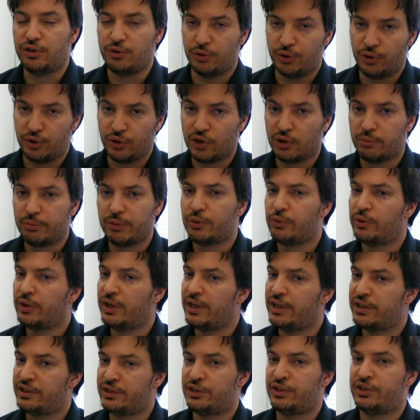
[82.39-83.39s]
to a normal
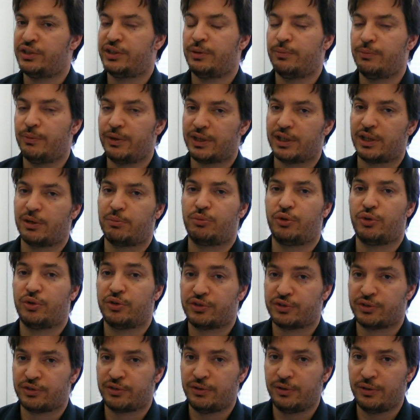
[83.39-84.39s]
relationship with that
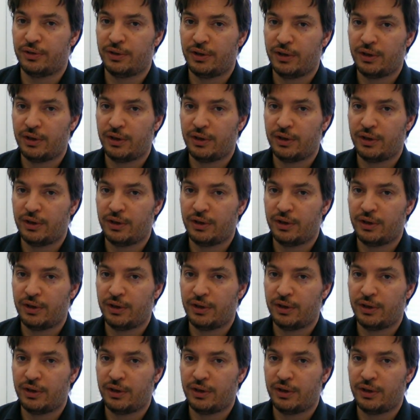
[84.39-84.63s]
person